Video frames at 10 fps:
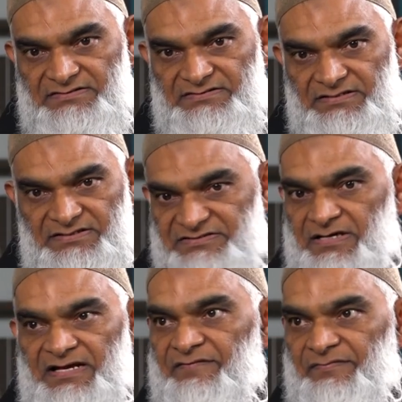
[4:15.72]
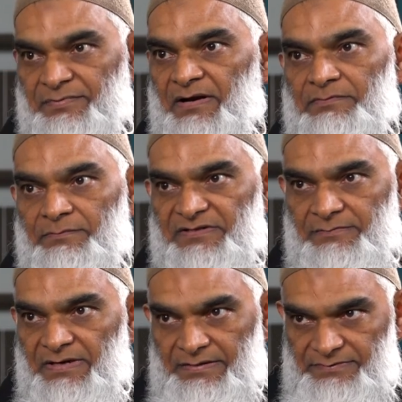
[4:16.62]
is does not have a problem with
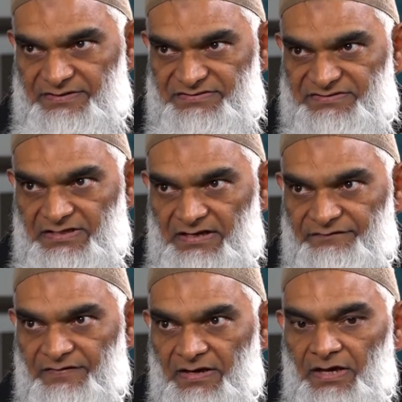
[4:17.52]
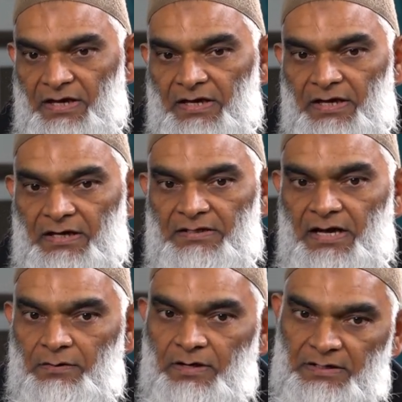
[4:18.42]
the Bible itself. Mm-hmm. Uh,
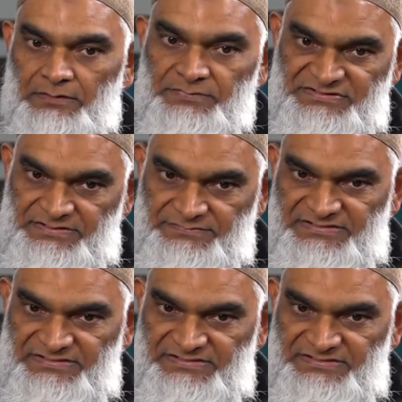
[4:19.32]
now, on the Muslim